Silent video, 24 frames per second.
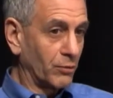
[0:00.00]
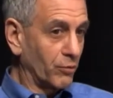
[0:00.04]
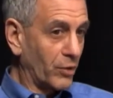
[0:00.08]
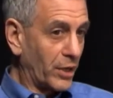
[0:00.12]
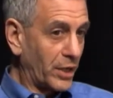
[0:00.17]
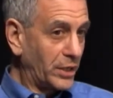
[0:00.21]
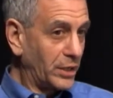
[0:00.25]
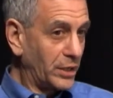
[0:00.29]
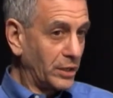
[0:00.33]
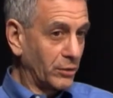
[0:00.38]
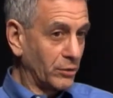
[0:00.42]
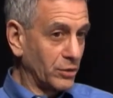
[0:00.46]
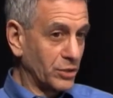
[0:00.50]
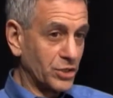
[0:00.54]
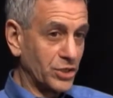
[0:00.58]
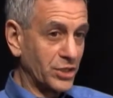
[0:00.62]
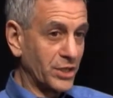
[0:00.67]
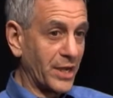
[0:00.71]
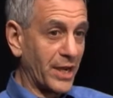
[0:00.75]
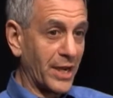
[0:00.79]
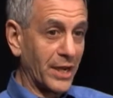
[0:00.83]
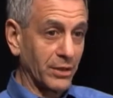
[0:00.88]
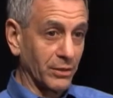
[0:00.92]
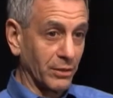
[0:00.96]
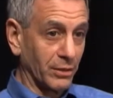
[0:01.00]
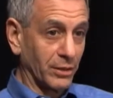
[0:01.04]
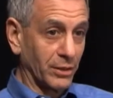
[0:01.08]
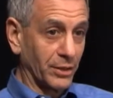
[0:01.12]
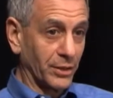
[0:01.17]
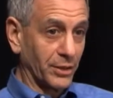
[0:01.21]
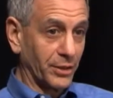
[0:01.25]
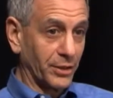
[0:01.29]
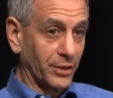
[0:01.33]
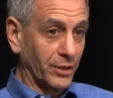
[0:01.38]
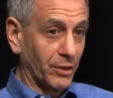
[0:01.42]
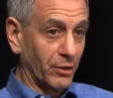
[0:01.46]
Right here in Seattle,
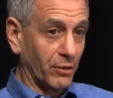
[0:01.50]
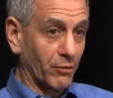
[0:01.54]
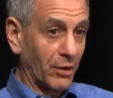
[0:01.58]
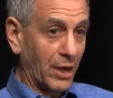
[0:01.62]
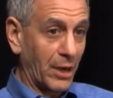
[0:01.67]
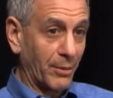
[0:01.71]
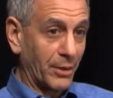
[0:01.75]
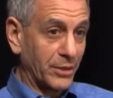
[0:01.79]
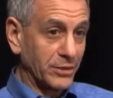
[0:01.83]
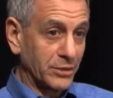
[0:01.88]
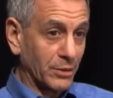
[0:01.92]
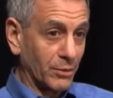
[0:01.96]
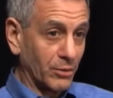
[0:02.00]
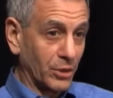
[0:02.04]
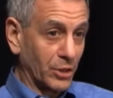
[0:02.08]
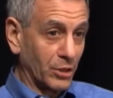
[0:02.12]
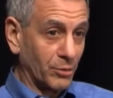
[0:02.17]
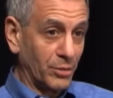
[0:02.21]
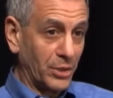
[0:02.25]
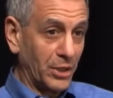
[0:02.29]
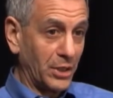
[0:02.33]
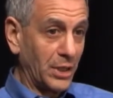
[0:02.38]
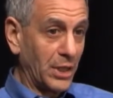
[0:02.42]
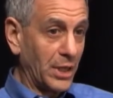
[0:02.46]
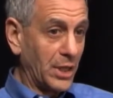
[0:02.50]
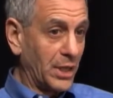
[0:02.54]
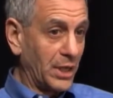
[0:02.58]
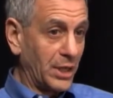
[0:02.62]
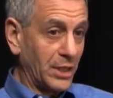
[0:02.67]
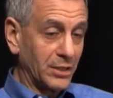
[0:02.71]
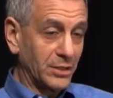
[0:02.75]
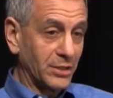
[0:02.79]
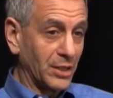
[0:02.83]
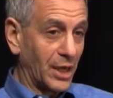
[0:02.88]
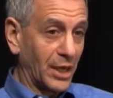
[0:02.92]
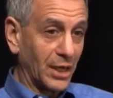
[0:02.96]
there are mm-hmm. rabbis. I'm going to be
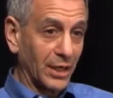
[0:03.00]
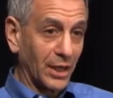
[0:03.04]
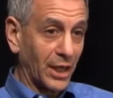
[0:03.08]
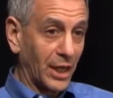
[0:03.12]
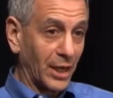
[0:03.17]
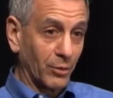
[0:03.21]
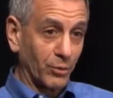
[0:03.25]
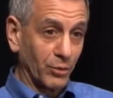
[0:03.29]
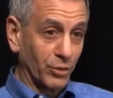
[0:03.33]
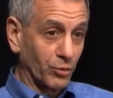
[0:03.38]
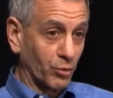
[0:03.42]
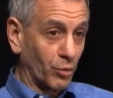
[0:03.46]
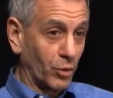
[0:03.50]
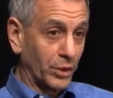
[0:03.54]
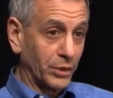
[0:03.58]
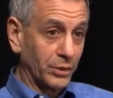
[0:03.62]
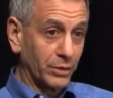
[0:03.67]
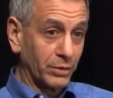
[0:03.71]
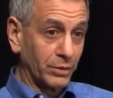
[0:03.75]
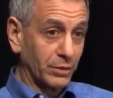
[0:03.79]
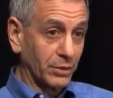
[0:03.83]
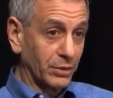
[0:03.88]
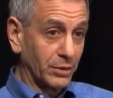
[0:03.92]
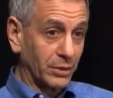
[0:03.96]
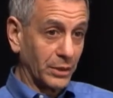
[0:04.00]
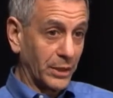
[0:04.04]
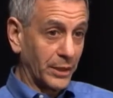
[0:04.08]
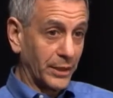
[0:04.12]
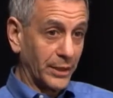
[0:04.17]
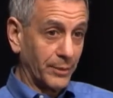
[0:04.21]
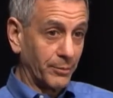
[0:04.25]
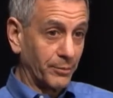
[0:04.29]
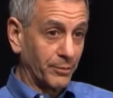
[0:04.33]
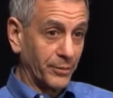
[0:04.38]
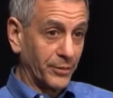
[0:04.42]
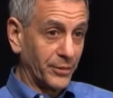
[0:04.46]
in dialogue with one
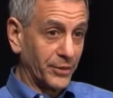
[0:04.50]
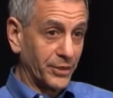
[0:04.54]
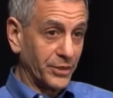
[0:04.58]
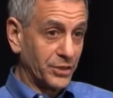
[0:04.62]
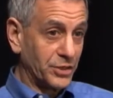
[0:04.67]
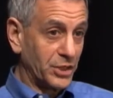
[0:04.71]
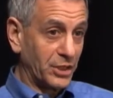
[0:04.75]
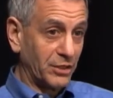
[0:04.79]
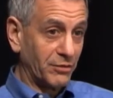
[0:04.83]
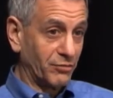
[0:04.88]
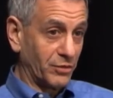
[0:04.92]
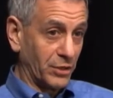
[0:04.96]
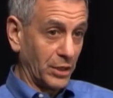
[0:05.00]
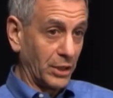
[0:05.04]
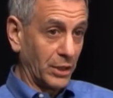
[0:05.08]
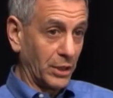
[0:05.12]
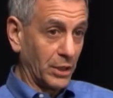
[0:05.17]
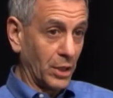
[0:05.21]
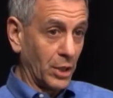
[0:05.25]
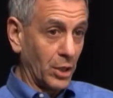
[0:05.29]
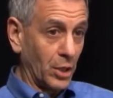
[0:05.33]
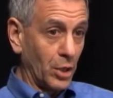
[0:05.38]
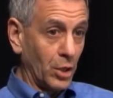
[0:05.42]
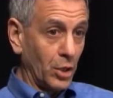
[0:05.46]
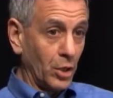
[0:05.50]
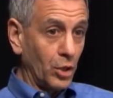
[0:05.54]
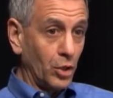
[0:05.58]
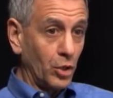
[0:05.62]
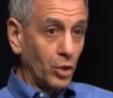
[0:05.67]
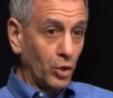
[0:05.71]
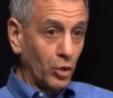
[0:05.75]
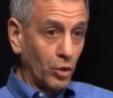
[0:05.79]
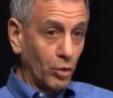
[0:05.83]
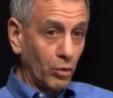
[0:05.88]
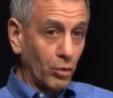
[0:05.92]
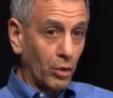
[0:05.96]
um, this evening
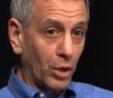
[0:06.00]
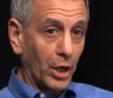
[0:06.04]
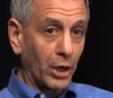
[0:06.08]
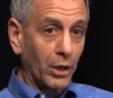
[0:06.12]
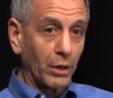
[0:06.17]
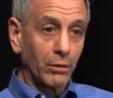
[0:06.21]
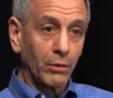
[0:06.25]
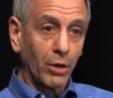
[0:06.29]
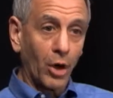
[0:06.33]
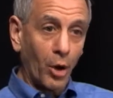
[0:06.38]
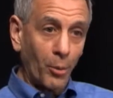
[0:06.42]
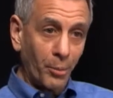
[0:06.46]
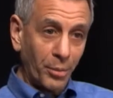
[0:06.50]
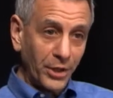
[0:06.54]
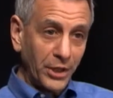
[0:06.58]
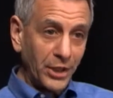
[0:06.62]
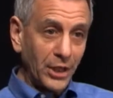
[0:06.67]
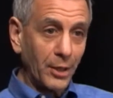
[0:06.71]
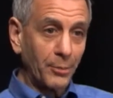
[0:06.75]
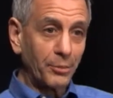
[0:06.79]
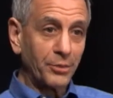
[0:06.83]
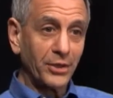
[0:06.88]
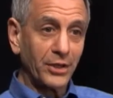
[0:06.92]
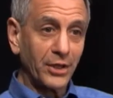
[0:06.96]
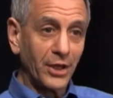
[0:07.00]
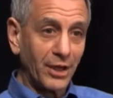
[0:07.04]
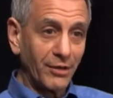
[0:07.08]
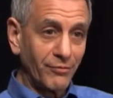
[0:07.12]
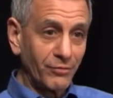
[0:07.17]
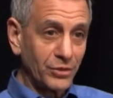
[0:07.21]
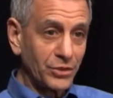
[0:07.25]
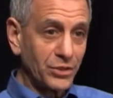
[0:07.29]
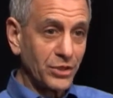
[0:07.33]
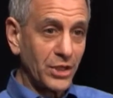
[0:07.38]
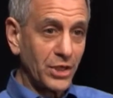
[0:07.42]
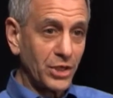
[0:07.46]
who are opening up the
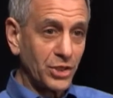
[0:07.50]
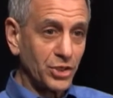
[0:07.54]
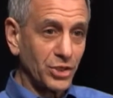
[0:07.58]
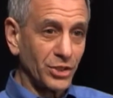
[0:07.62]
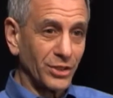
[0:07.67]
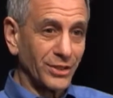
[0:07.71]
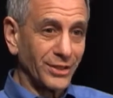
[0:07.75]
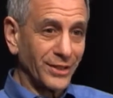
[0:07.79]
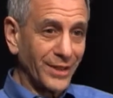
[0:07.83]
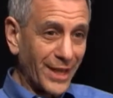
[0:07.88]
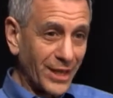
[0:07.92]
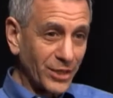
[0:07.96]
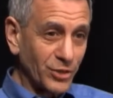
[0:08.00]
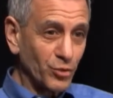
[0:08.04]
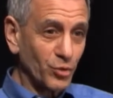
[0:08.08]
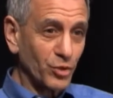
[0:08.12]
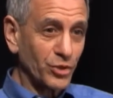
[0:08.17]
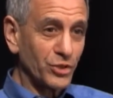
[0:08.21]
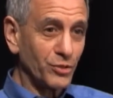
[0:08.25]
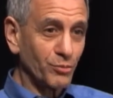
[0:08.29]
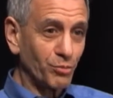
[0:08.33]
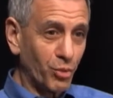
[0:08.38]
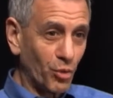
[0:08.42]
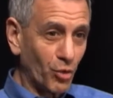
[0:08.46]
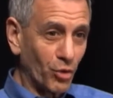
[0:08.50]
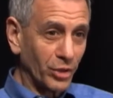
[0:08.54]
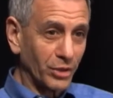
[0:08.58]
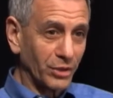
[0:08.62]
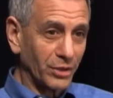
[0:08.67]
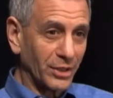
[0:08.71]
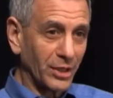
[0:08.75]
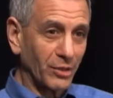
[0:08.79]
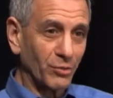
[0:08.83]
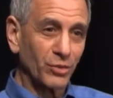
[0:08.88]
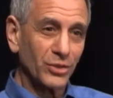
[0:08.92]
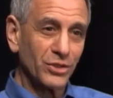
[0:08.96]
conversation. And that's what's
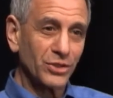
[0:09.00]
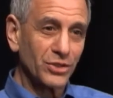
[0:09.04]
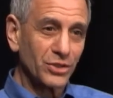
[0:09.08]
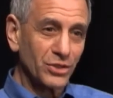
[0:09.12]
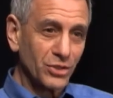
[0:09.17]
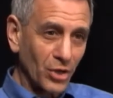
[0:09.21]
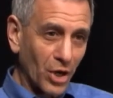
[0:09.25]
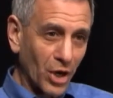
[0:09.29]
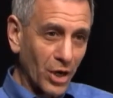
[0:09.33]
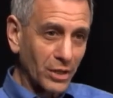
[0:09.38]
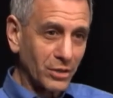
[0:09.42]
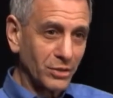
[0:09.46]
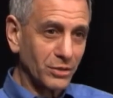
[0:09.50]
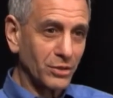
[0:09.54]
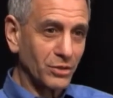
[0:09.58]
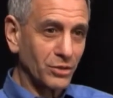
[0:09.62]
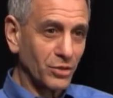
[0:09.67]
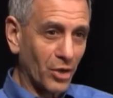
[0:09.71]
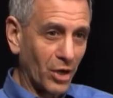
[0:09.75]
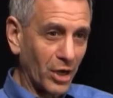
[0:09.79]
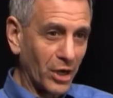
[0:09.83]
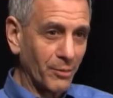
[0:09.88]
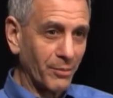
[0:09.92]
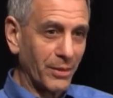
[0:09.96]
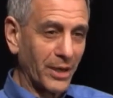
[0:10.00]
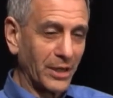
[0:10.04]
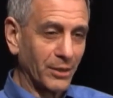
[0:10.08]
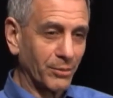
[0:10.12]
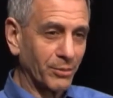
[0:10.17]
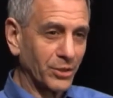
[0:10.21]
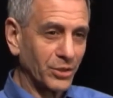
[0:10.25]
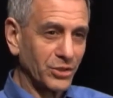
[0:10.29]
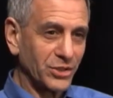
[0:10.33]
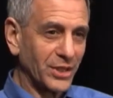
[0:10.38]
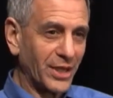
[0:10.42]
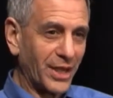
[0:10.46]
important that we mm-hmm. start to talk about
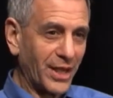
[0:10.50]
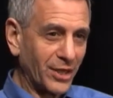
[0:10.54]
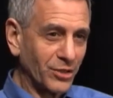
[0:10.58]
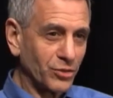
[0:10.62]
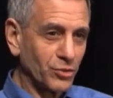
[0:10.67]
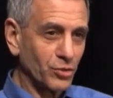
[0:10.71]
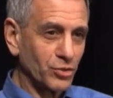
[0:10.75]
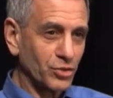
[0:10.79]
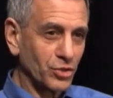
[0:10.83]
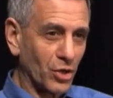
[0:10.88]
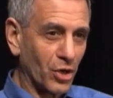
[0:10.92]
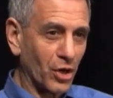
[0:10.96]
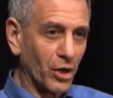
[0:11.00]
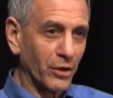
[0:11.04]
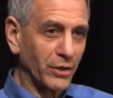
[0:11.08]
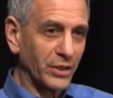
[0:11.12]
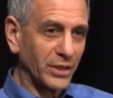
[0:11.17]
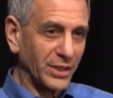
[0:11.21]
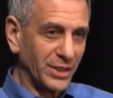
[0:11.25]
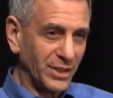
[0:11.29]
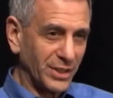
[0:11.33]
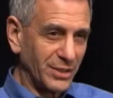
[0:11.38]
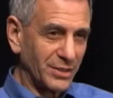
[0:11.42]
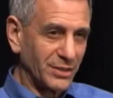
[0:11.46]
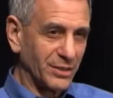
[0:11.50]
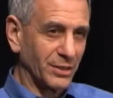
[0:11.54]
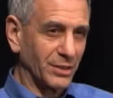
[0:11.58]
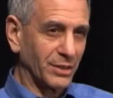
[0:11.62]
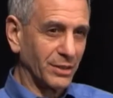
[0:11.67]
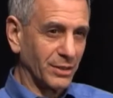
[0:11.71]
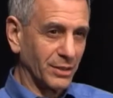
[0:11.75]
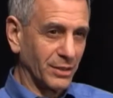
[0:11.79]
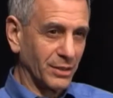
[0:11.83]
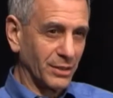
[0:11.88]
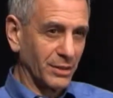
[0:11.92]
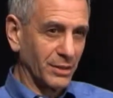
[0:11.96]
it because the answers aren't
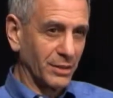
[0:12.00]
easy.